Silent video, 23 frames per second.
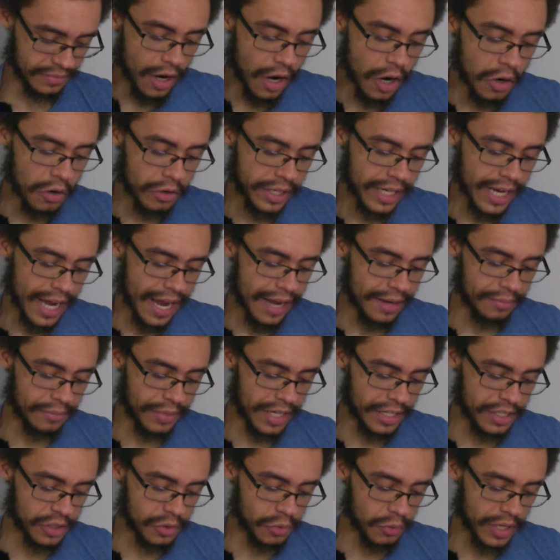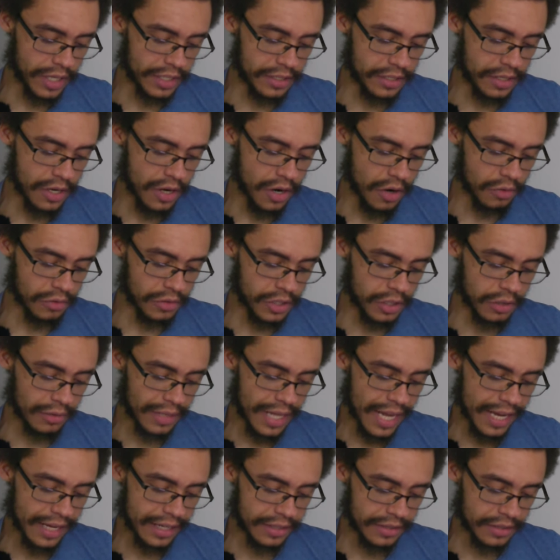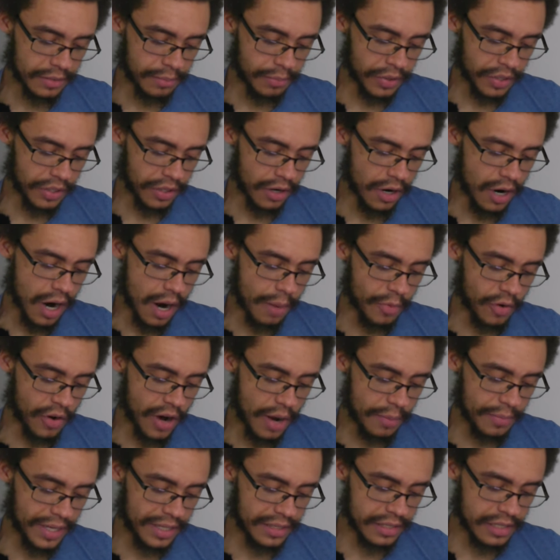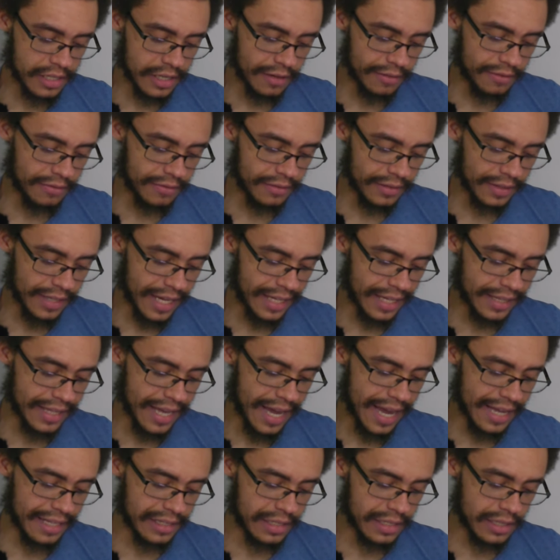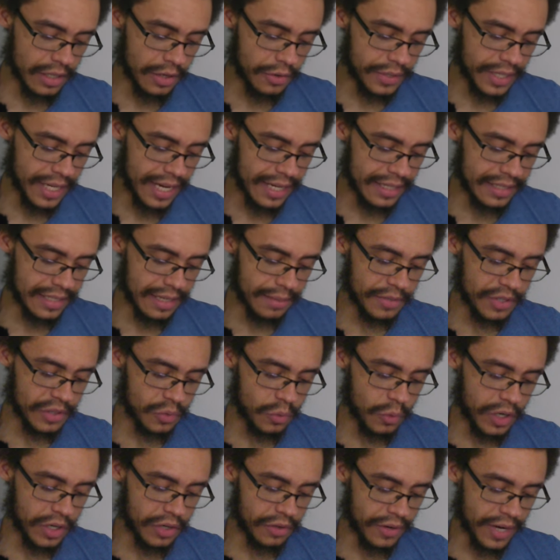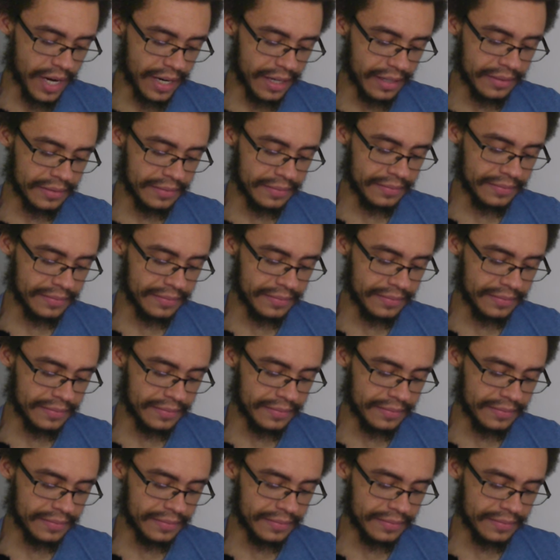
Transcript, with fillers: Oh, okay, but I just wanted to know, do you like to put your arm around me and stuff like that and slow dance? I'm just wondering.